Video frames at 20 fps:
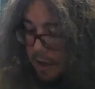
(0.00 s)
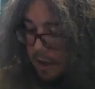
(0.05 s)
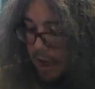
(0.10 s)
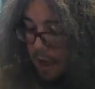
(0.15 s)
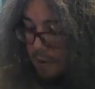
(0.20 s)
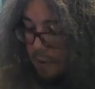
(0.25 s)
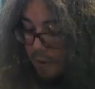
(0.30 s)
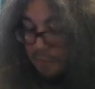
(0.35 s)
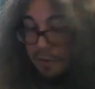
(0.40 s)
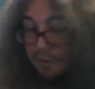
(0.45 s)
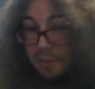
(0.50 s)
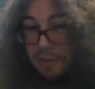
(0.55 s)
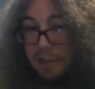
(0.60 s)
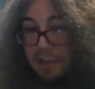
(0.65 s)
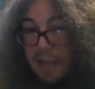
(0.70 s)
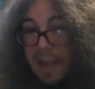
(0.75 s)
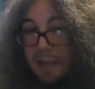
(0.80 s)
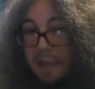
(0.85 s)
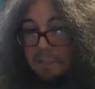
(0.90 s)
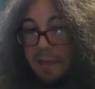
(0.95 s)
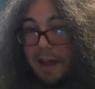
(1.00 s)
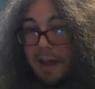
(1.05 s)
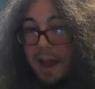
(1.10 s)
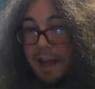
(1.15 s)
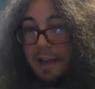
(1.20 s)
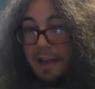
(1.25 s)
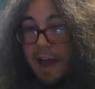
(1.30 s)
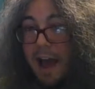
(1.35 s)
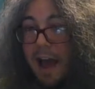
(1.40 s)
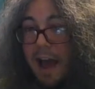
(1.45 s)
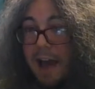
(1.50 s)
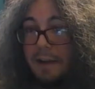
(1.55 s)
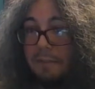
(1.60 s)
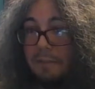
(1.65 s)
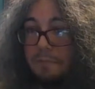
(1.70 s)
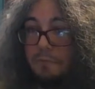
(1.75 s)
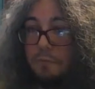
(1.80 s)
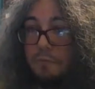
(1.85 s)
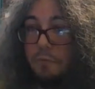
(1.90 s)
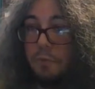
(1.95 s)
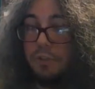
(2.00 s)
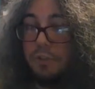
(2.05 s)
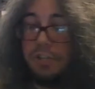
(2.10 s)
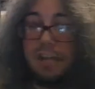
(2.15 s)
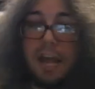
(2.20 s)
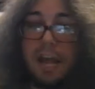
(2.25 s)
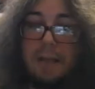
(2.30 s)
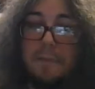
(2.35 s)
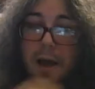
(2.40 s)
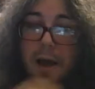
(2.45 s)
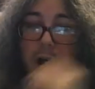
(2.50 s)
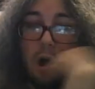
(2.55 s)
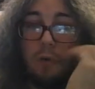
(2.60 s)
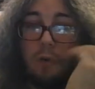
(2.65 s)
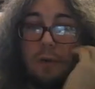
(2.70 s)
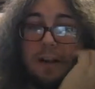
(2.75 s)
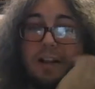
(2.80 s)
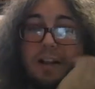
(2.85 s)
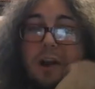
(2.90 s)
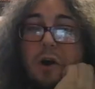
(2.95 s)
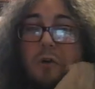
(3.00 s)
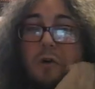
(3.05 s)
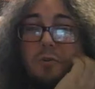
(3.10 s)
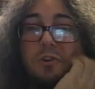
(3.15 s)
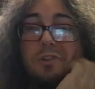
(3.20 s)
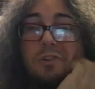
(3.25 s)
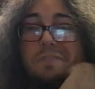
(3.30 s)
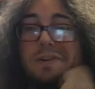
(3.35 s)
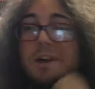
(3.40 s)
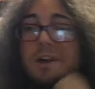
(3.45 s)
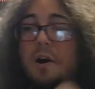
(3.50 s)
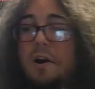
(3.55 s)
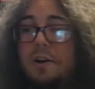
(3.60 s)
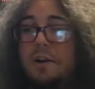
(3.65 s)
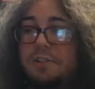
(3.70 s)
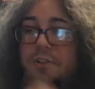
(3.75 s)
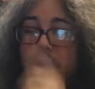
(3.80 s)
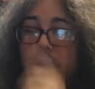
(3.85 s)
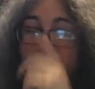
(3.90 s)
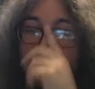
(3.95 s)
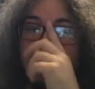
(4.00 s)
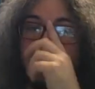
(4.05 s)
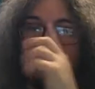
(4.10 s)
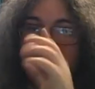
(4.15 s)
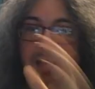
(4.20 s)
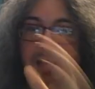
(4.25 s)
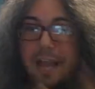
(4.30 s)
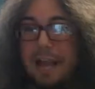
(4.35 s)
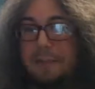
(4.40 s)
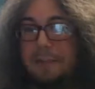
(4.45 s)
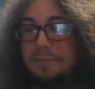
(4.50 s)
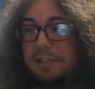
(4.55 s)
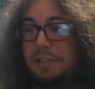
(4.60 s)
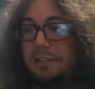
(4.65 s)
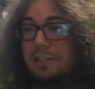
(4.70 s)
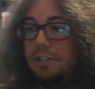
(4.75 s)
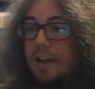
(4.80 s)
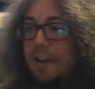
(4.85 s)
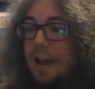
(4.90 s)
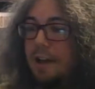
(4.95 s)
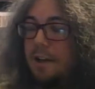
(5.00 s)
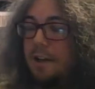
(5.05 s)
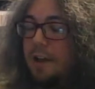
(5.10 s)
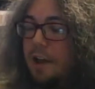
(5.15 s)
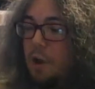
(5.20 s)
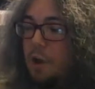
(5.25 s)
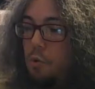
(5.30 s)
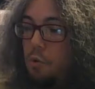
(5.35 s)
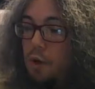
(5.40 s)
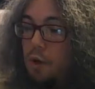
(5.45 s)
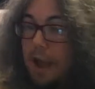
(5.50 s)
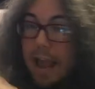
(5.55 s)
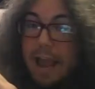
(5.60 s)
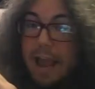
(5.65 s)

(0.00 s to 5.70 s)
However, the game that I got was a game I already owned because all of the games he said were